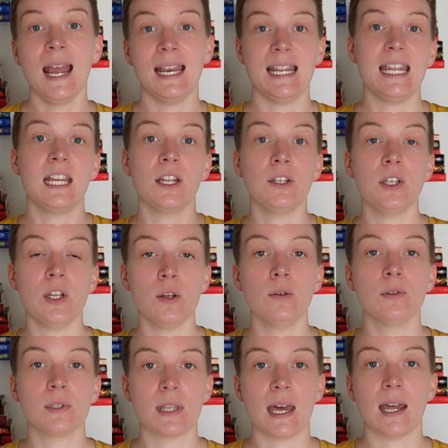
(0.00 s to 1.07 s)
and he can
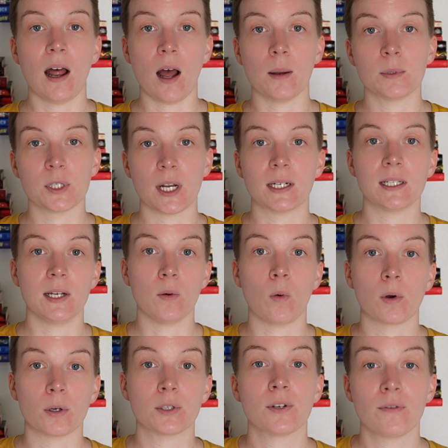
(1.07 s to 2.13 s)
use that object in
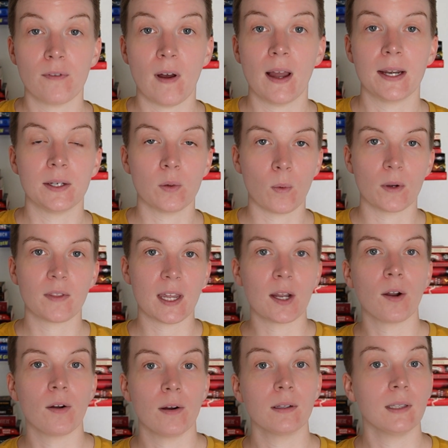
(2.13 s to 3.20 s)
order to find where they
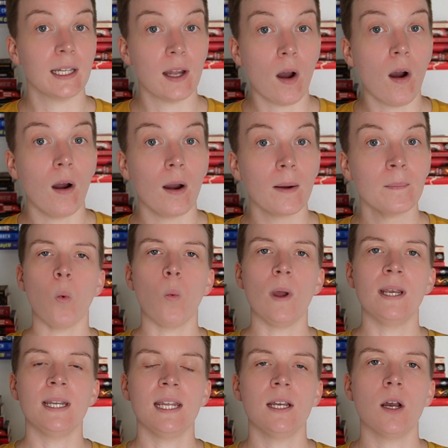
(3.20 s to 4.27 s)
currently are.
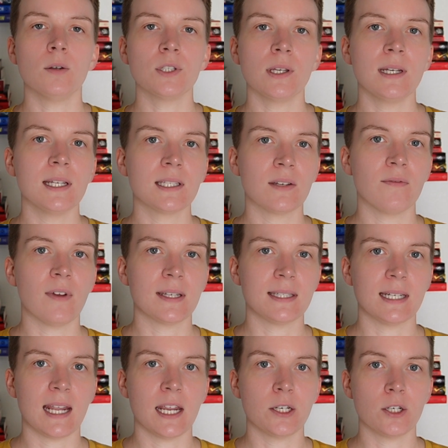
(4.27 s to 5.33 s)
When he goes on his
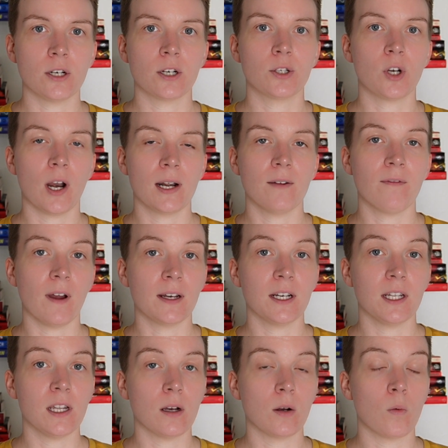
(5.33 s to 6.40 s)
investigation to try to find
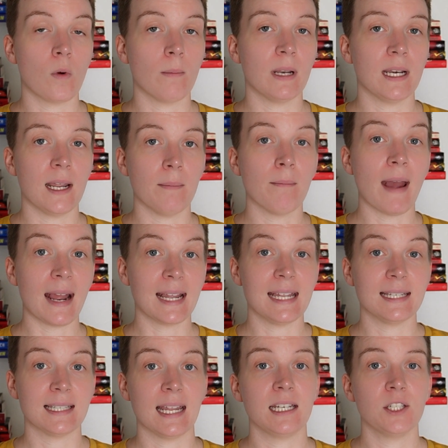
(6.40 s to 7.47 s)
a young woman named Maggie
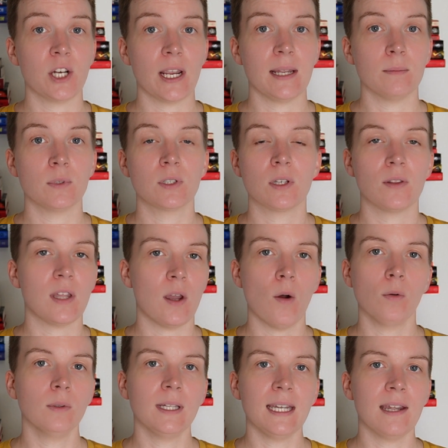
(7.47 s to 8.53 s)
St. James, the
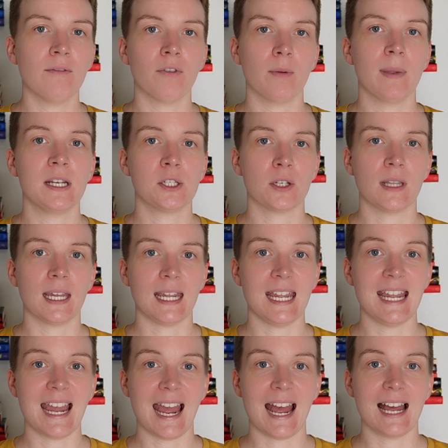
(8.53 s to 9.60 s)
only information that
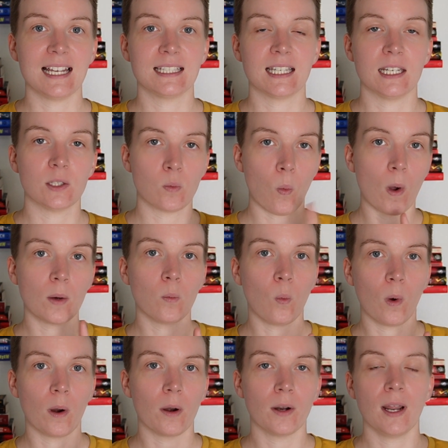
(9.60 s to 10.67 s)
he has is one
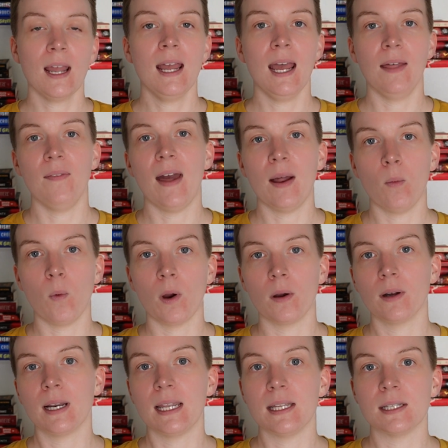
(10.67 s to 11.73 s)
word, and that
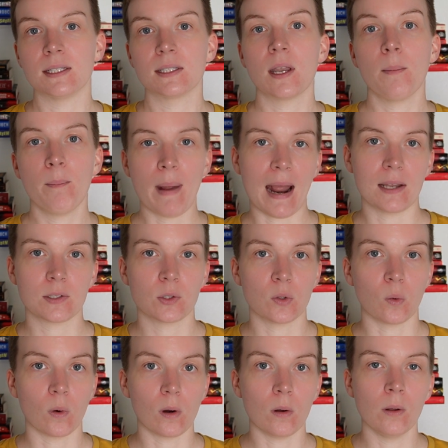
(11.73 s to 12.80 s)
word is
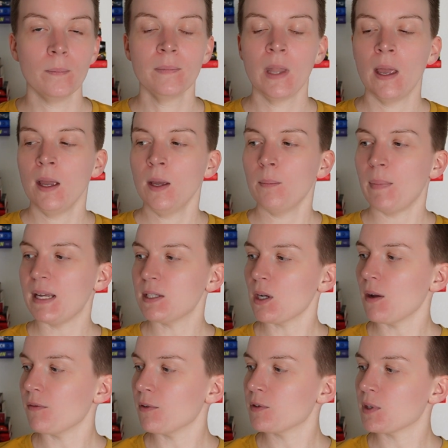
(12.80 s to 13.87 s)
pastoral. Based
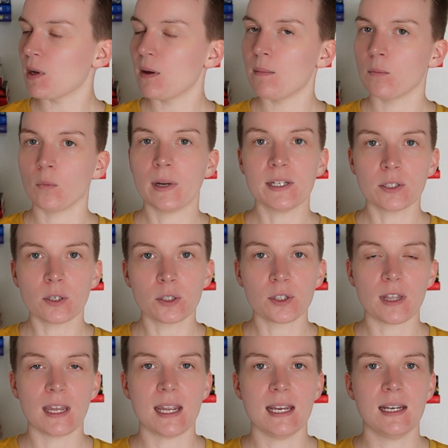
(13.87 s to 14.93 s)
off of some research
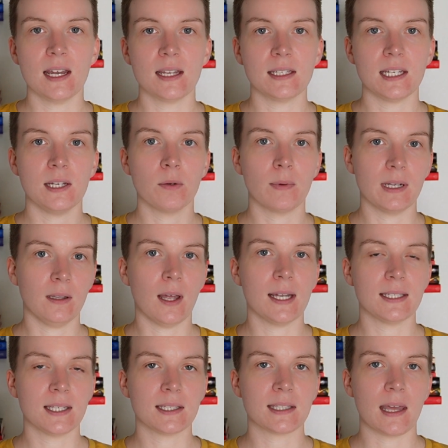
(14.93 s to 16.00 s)
that he does, he
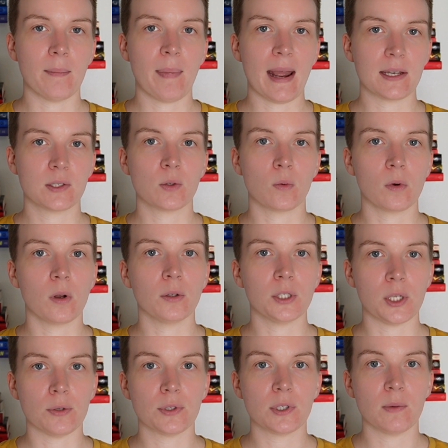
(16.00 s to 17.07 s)
realizes that pastoral
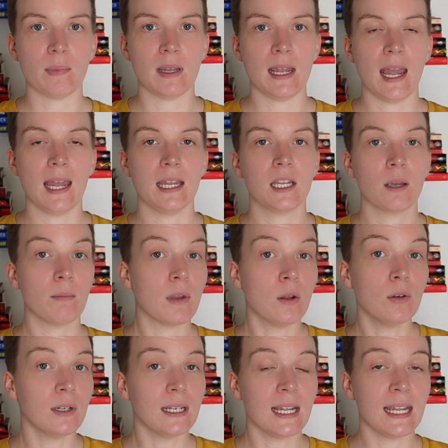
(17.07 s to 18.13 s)
used to be a
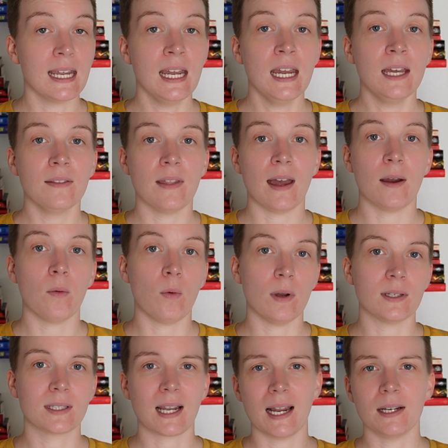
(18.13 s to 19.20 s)
community that
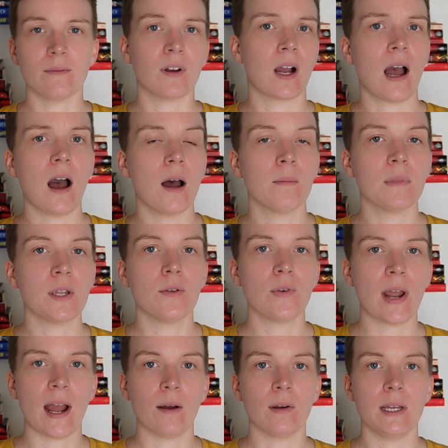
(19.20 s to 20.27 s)
was kind of a commune
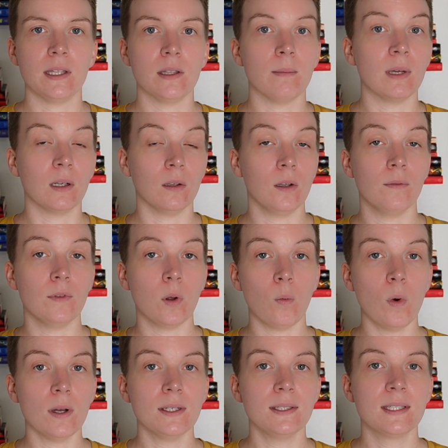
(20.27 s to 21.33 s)
out in the middle of the
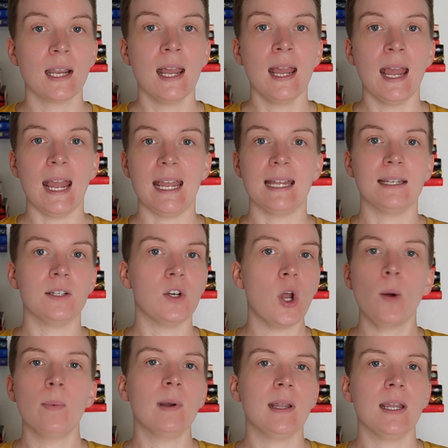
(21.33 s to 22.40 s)
woods, and
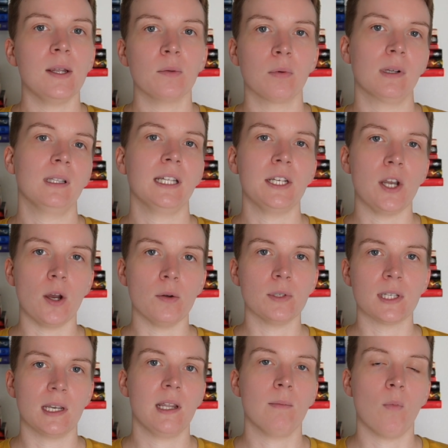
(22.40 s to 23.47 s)
nobody really knows
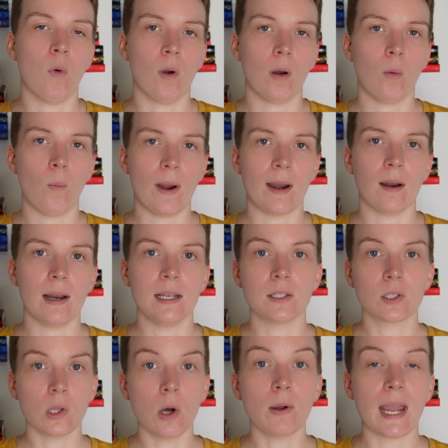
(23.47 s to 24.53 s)
anymore where
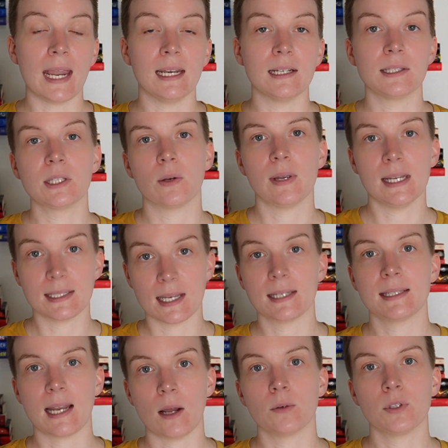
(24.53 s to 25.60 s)
it's located, so he
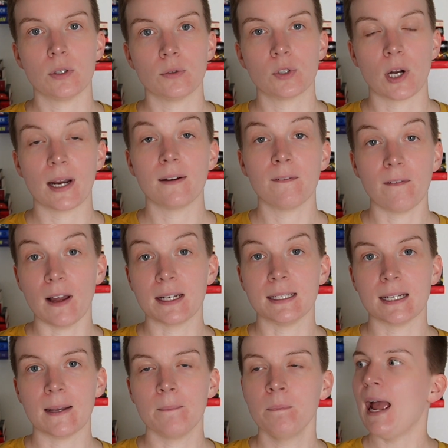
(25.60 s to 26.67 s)
sets out to try to find
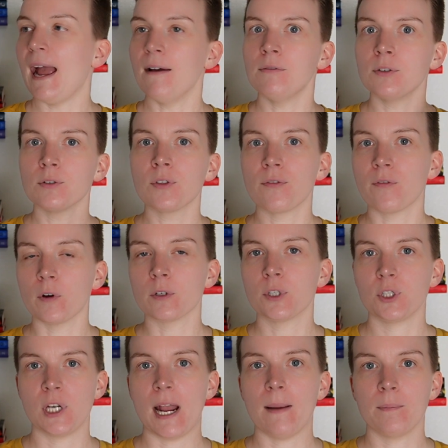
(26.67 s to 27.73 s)
it. After the
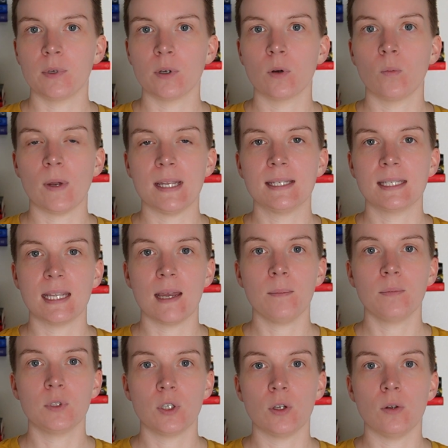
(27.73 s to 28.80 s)
first chapter, we
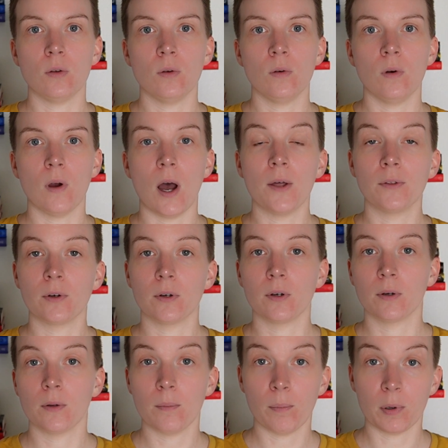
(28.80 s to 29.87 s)
skip to
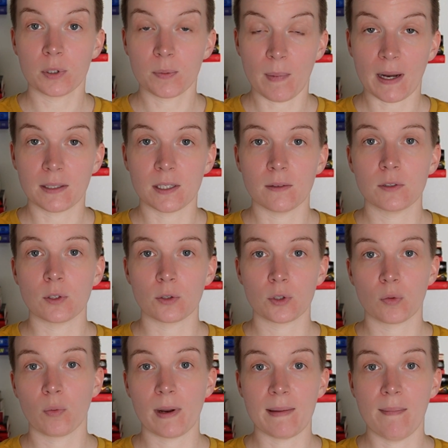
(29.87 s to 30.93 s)
other perspectives. There's
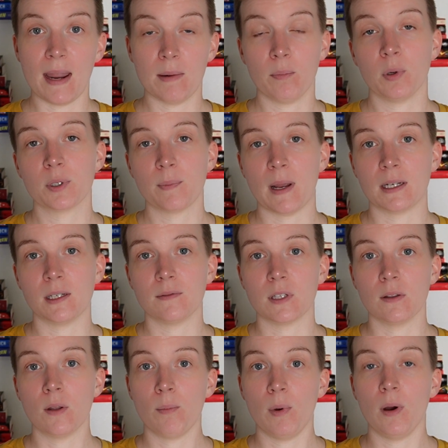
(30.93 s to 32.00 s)
3 main perspectives
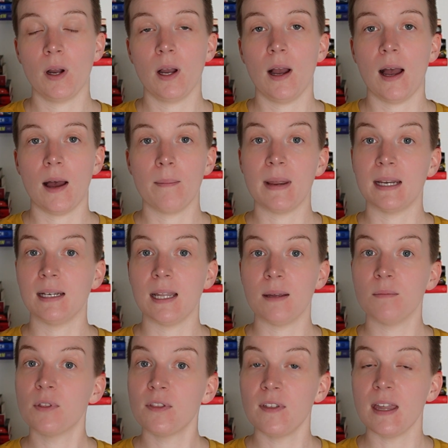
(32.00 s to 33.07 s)
in the book: a man
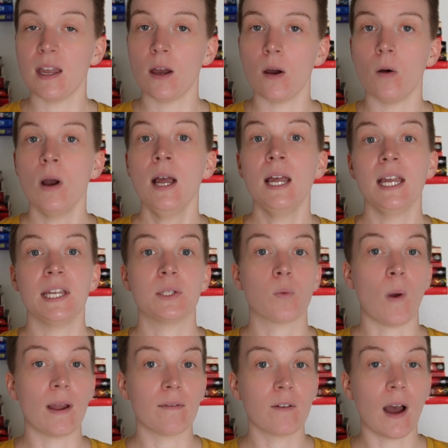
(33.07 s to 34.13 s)
named Theo, his
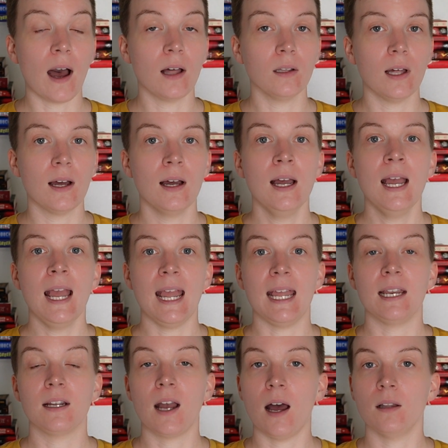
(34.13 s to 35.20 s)
wife Kala,
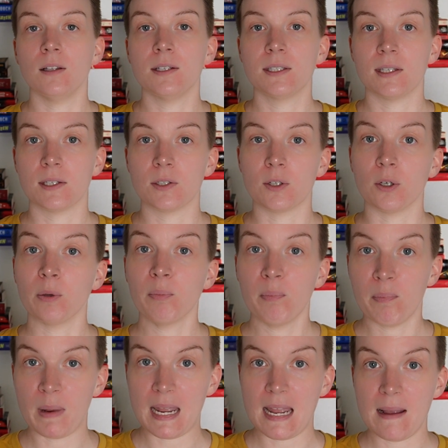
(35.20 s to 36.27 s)
and Kala's sister
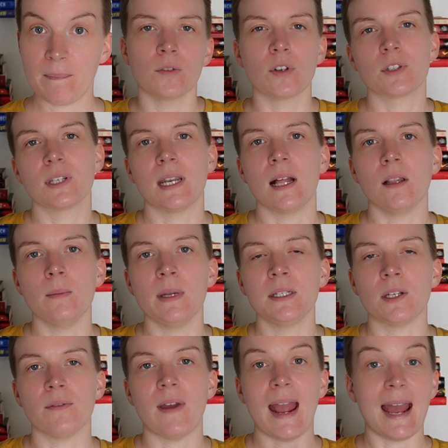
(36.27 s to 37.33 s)
B. There's an element
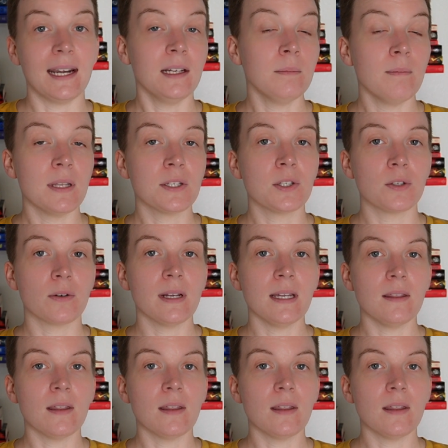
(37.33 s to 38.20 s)
of added mystery